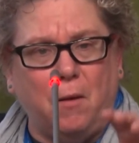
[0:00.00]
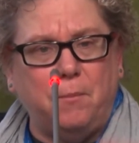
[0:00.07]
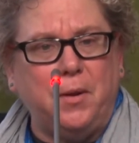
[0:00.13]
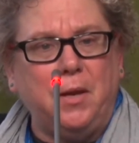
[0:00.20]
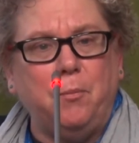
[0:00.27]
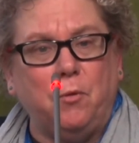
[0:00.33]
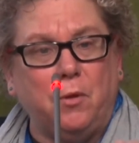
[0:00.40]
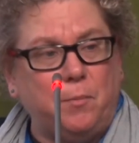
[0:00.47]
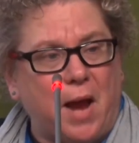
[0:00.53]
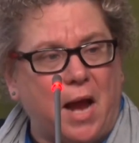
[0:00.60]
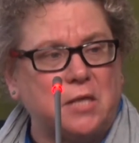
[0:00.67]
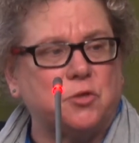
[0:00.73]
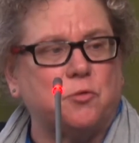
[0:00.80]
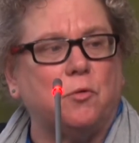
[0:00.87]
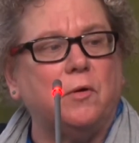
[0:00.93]
people in
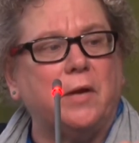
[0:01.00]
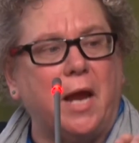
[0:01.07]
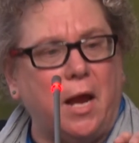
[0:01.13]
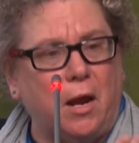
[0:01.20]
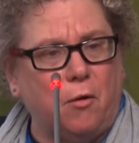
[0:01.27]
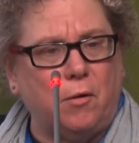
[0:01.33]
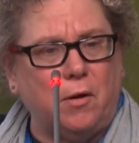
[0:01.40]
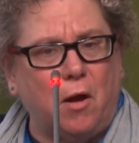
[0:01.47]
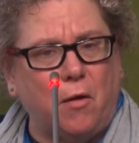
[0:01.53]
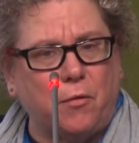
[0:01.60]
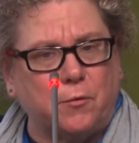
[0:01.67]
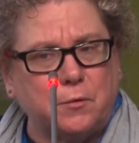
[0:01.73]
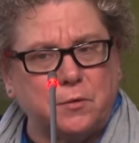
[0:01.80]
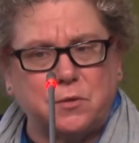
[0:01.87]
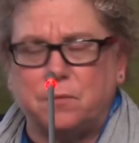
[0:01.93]
pastoral care and
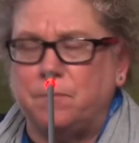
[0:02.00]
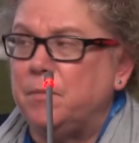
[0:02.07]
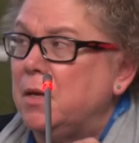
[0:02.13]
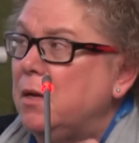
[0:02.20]
others.